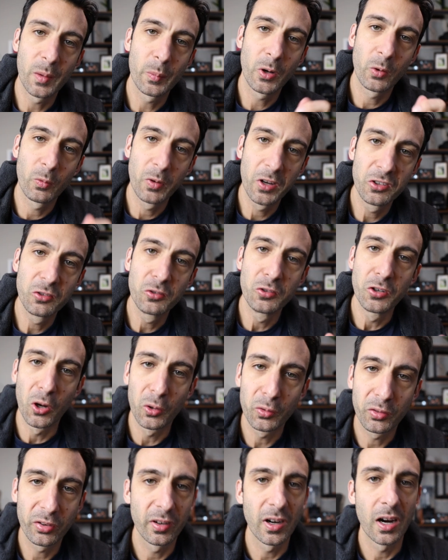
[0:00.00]
I'm gonna read you
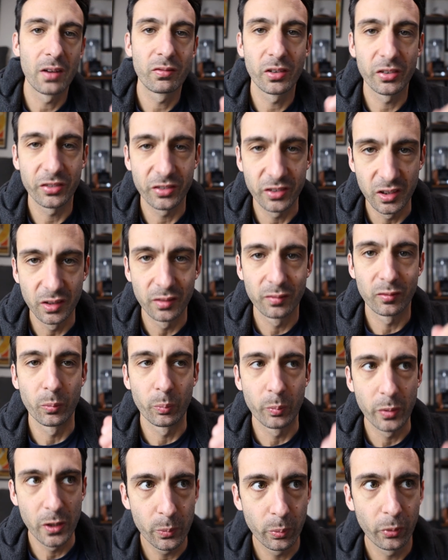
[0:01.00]
notes that I've received
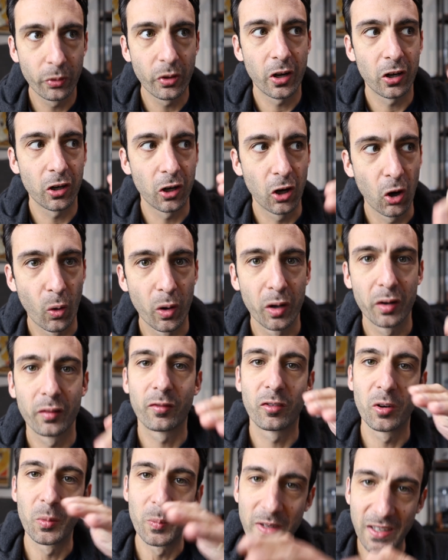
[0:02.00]
from people that are going
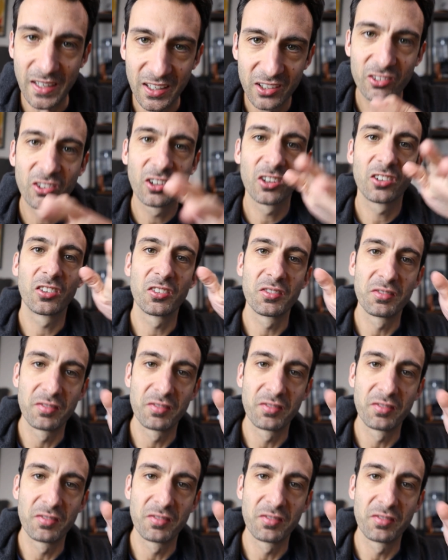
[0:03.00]
from Ninja to